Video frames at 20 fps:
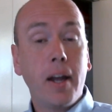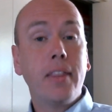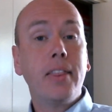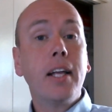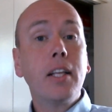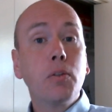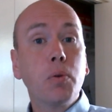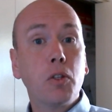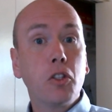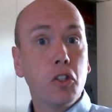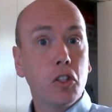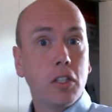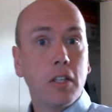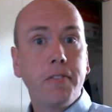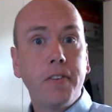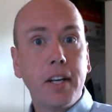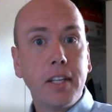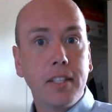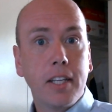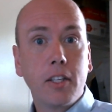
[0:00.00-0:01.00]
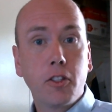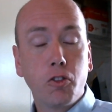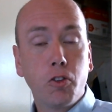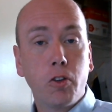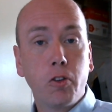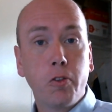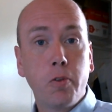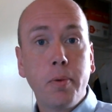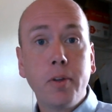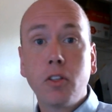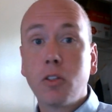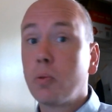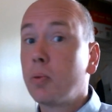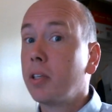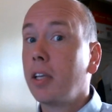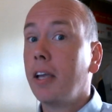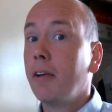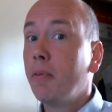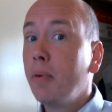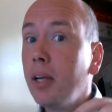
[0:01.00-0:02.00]
And that's what justifies extraordinary measures. We
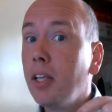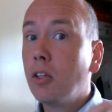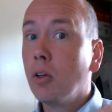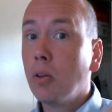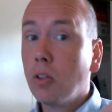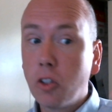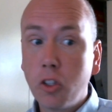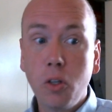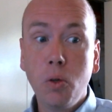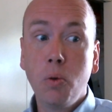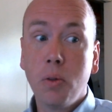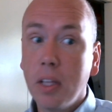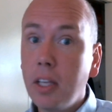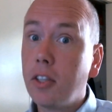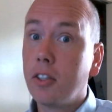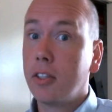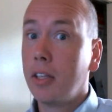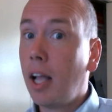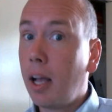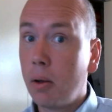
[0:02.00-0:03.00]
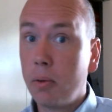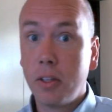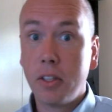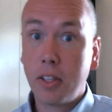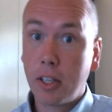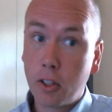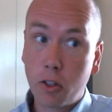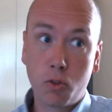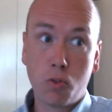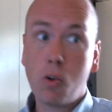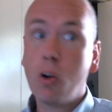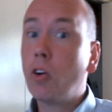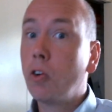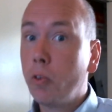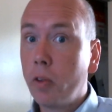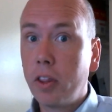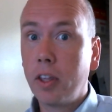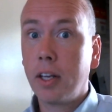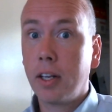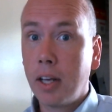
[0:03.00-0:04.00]
say, if we don't do this now, this
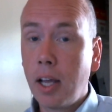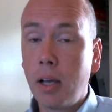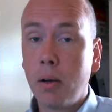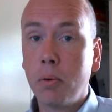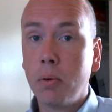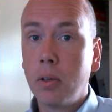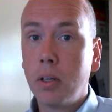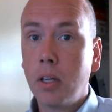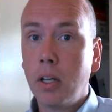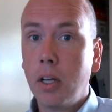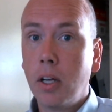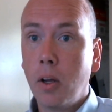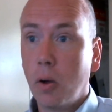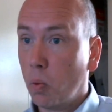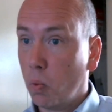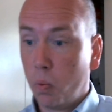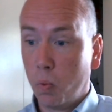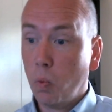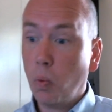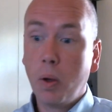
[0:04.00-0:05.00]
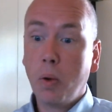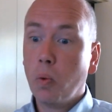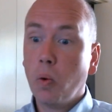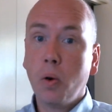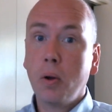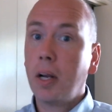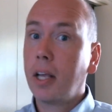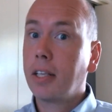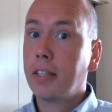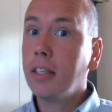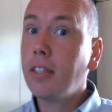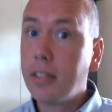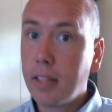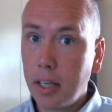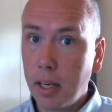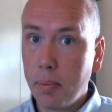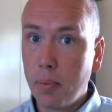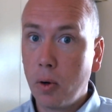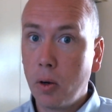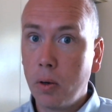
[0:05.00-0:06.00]
extraordinary thing now, we won't exist
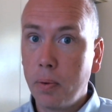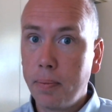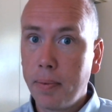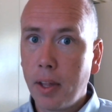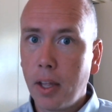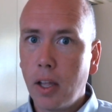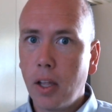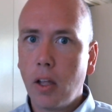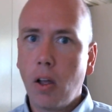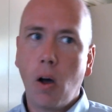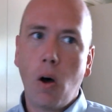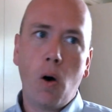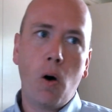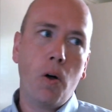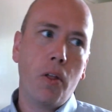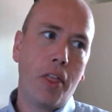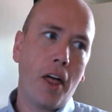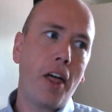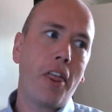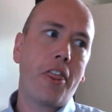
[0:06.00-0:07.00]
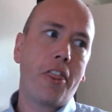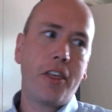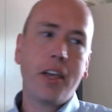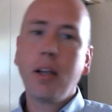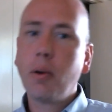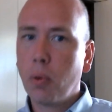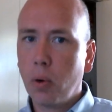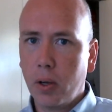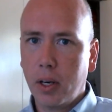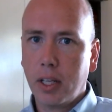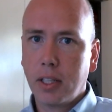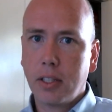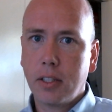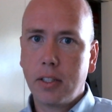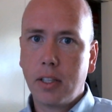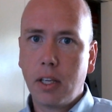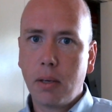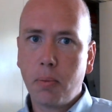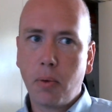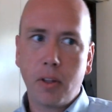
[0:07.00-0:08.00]
anymore, or that thing won't
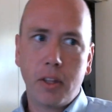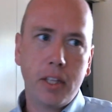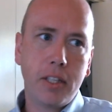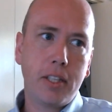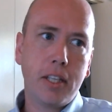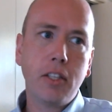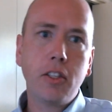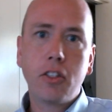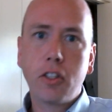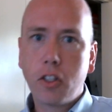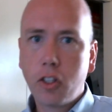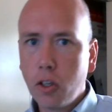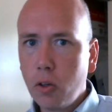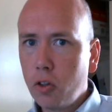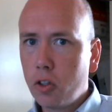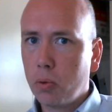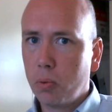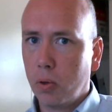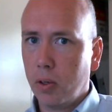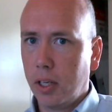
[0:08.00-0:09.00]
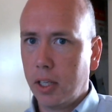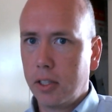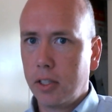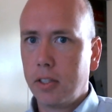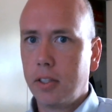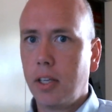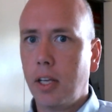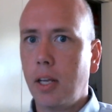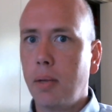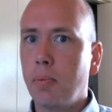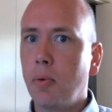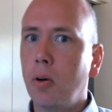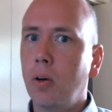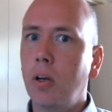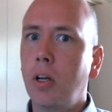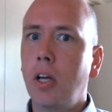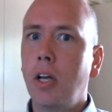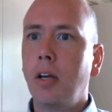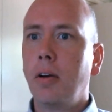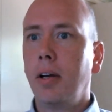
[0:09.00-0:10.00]
exist anymore. This institution won't exist anymore,
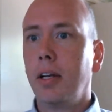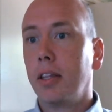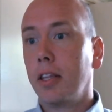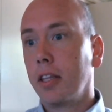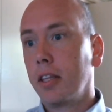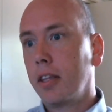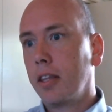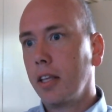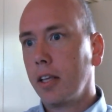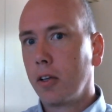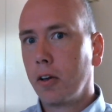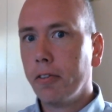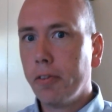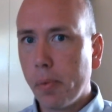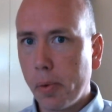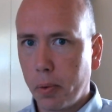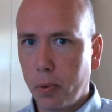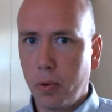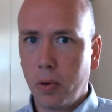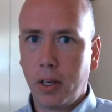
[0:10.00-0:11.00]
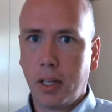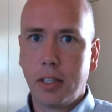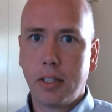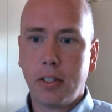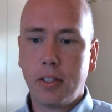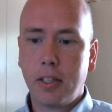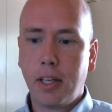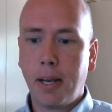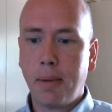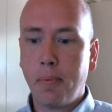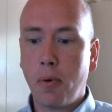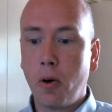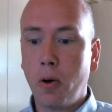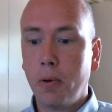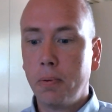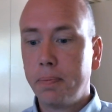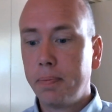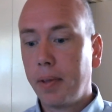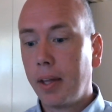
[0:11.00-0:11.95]
right? The government won't exist anymore.